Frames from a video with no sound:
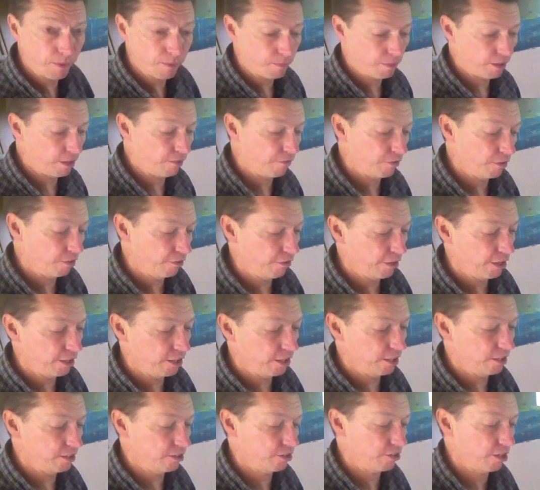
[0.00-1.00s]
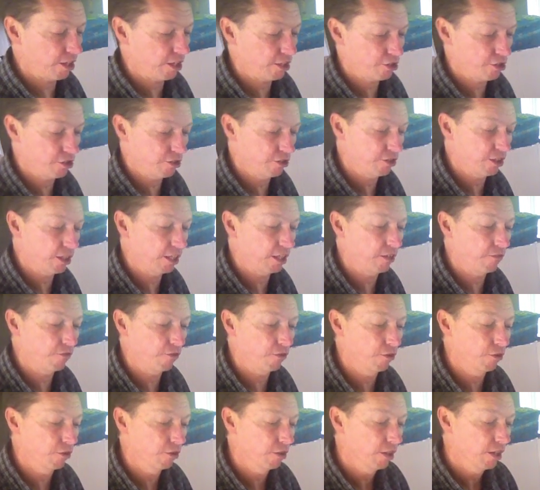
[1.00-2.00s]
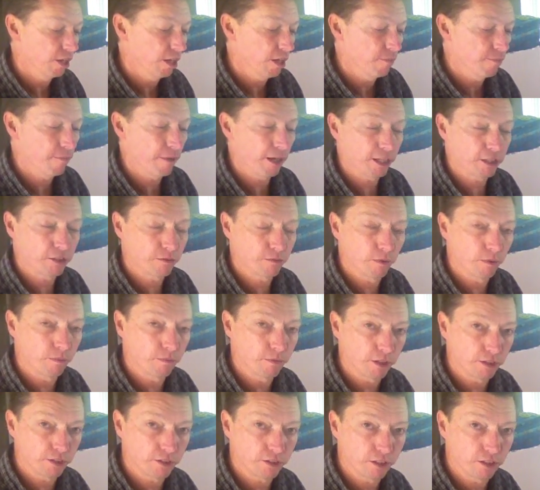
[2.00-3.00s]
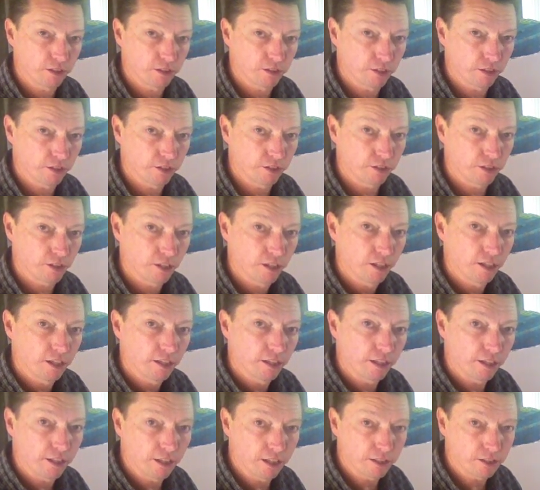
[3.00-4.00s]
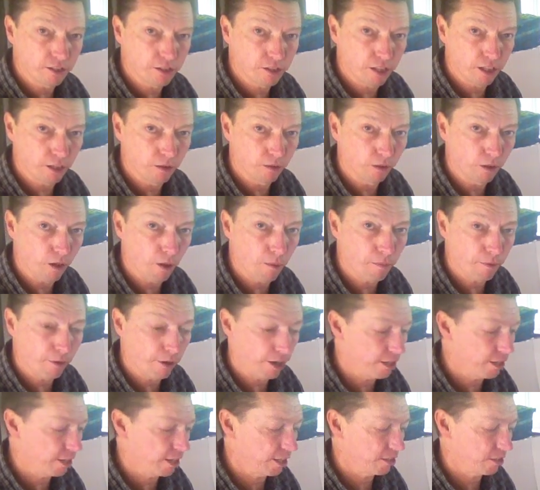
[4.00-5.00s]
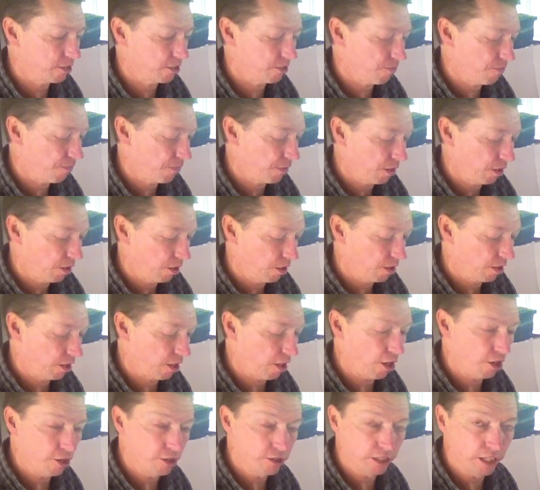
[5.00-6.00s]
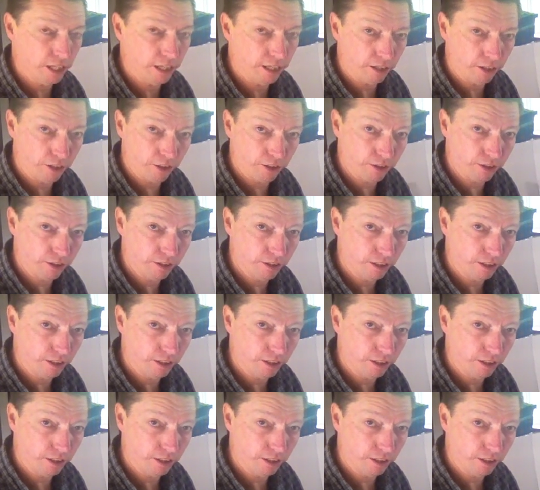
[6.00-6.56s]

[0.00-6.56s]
but if you read the instructions, they give you maximum distances that this thing will operate at, the hose length.